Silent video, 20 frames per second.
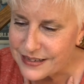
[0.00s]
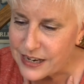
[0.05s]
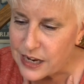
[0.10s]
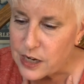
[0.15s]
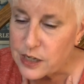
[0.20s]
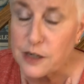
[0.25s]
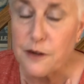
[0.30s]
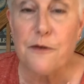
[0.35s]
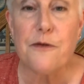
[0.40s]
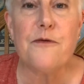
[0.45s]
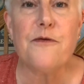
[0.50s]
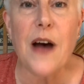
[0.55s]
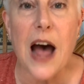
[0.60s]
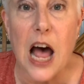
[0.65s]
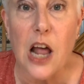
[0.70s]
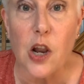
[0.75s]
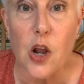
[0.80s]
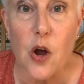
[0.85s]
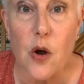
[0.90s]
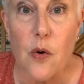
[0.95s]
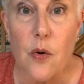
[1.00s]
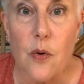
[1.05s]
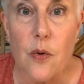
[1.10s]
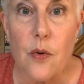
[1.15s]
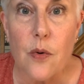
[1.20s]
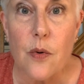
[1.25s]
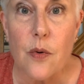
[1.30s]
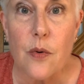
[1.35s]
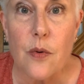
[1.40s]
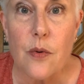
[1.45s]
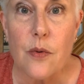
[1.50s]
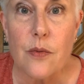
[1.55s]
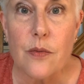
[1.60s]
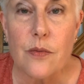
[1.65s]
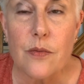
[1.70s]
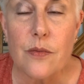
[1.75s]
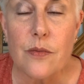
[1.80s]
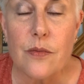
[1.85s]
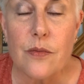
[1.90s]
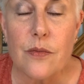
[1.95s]
to follow
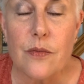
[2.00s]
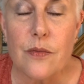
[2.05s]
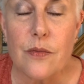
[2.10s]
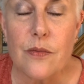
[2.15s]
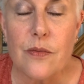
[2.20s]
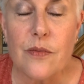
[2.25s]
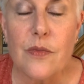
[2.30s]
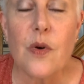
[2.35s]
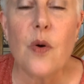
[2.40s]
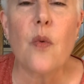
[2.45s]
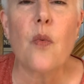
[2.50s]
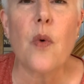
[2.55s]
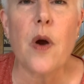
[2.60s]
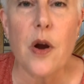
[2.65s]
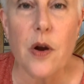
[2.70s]
where